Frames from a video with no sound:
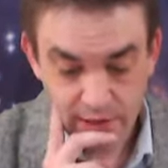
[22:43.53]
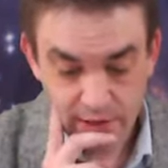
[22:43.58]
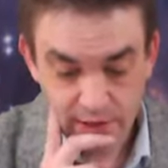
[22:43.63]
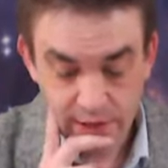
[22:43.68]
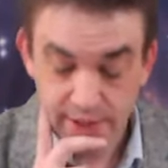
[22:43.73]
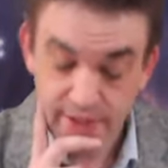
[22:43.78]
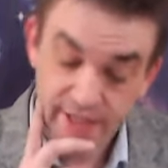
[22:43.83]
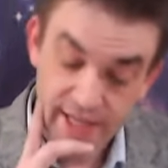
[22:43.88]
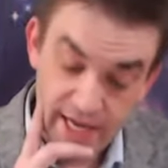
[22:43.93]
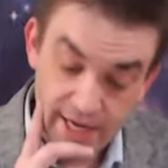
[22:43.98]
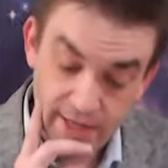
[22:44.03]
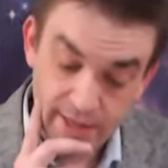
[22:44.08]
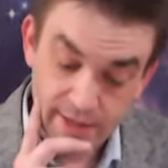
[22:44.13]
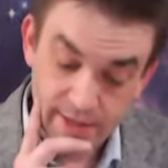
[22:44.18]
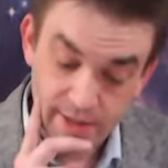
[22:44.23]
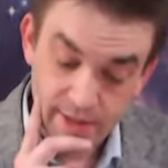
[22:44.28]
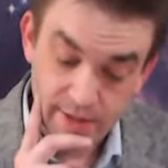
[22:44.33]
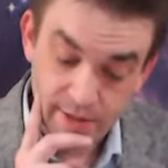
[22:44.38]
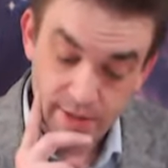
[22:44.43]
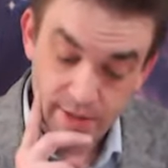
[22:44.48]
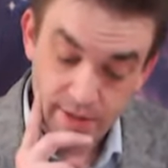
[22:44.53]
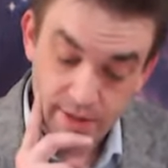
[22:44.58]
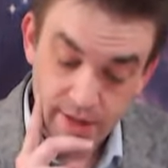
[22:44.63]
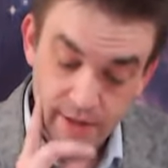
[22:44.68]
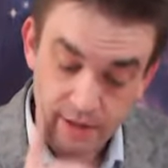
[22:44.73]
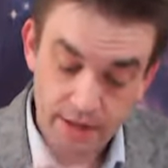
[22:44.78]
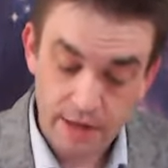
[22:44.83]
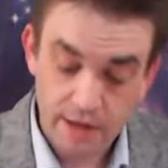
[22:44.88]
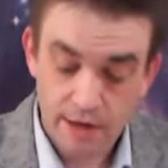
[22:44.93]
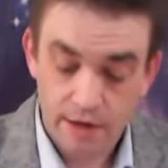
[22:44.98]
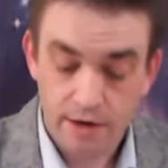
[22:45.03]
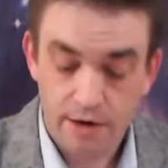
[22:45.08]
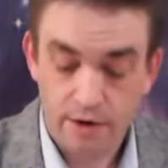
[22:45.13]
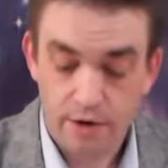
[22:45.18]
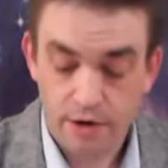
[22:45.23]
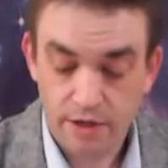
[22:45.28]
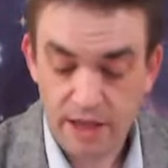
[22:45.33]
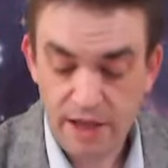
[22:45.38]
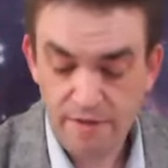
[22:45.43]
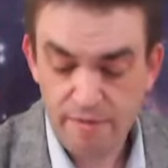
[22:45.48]
the 6
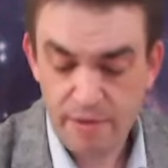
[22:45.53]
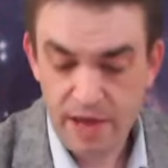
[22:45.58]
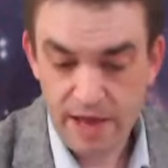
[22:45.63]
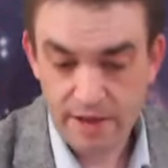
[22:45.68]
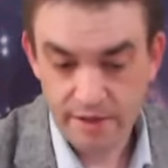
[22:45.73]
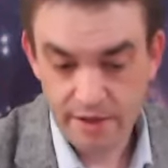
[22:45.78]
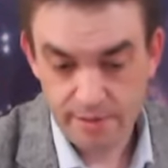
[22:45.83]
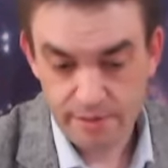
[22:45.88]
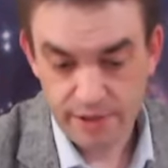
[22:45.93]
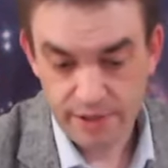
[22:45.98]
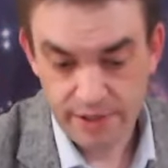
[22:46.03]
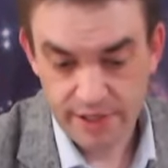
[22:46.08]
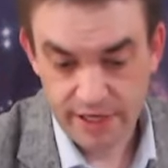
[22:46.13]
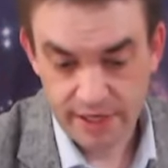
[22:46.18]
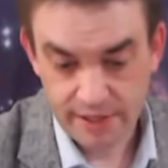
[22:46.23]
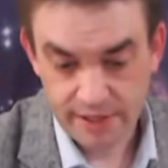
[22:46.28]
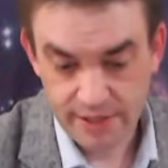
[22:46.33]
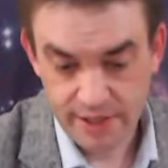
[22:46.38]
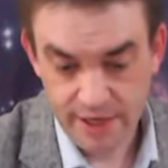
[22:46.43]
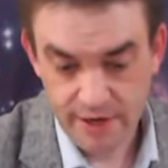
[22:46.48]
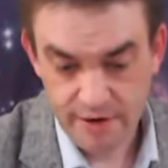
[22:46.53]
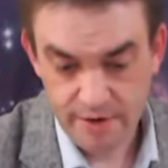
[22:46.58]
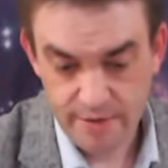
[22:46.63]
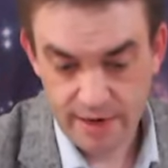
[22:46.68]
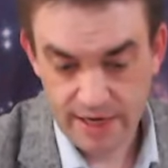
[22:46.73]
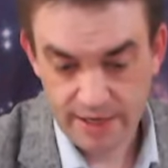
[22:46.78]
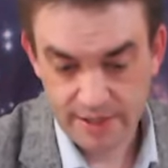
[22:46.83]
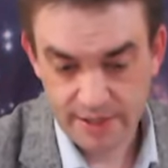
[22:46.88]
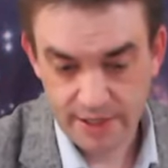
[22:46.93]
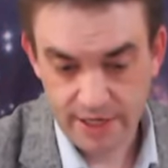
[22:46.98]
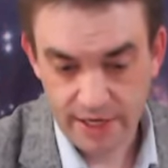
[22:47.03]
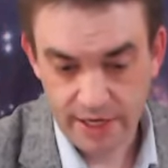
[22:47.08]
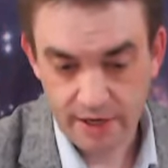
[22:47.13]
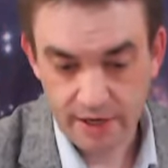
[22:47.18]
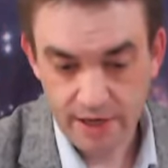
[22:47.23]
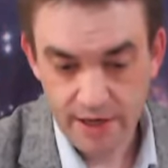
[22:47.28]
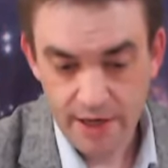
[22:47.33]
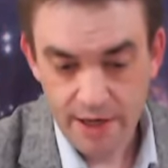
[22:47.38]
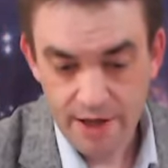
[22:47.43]
or life path number 6. Interesting.